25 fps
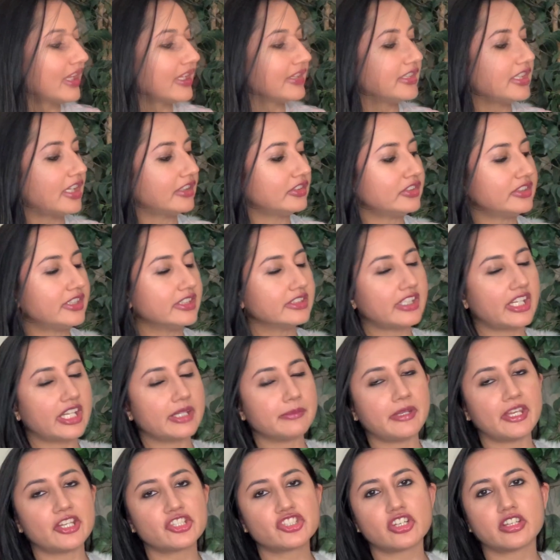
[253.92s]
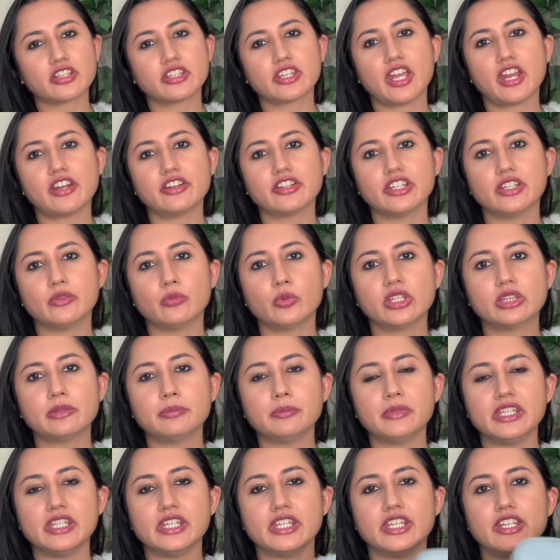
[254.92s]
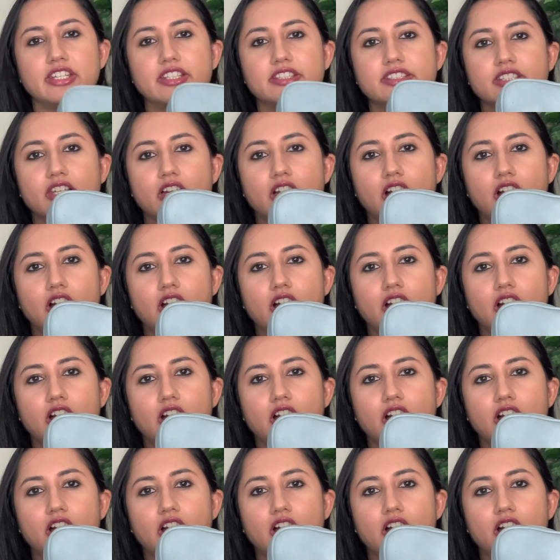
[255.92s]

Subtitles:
The other thing that I make sure to carry with me is